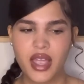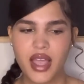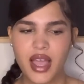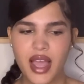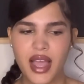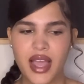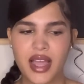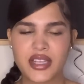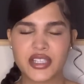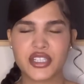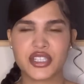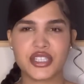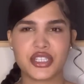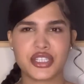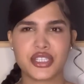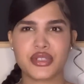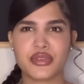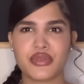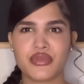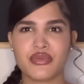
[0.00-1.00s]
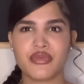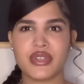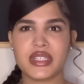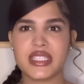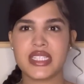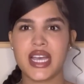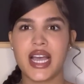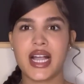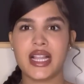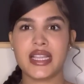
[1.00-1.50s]
I just
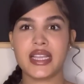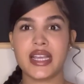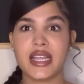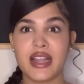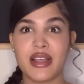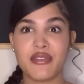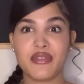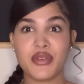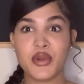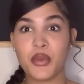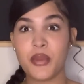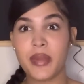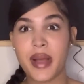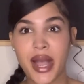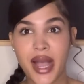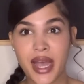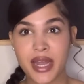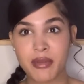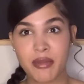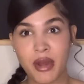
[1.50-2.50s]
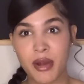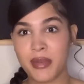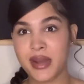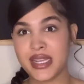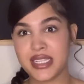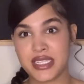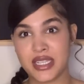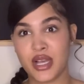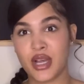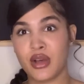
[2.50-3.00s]
retaliate, I feel bad about
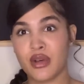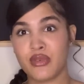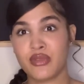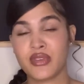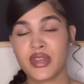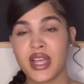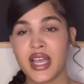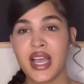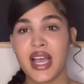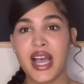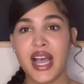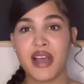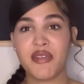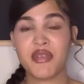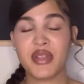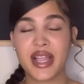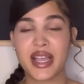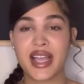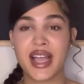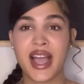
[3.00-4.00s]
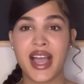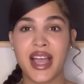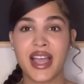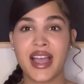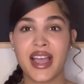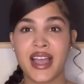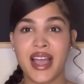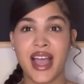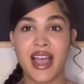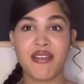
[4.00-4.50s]
myself. I feel like I,
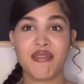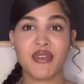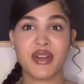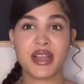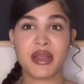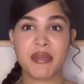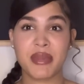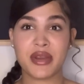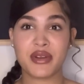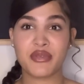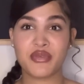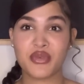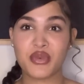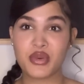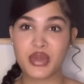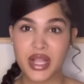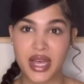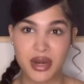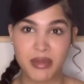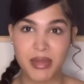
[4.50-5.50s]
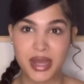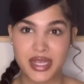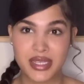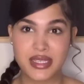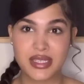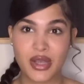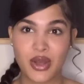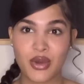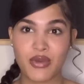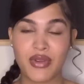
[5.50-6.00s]
I fucking made a fool out of
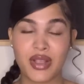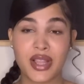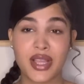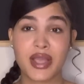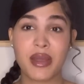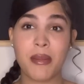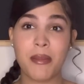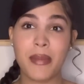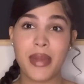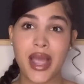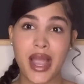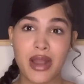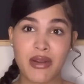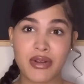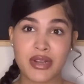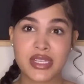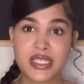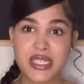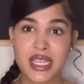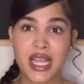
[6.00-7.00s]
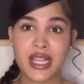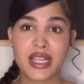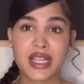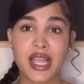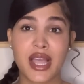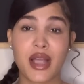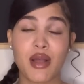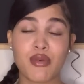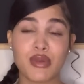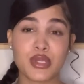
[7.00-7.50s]
myself. I look embarrassed. I look like
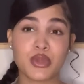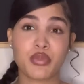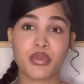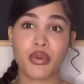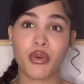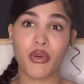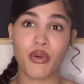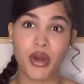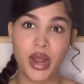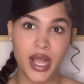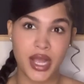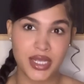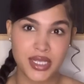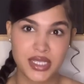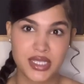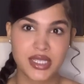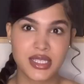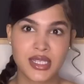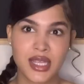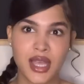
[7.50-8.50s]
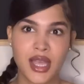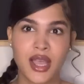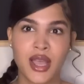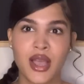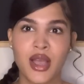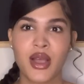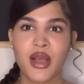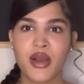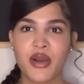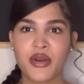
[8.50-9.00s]
I was pressed
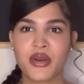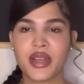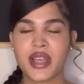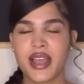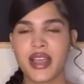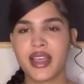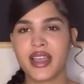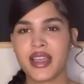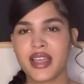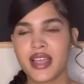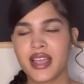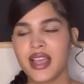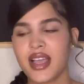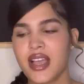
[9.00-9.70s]
okay?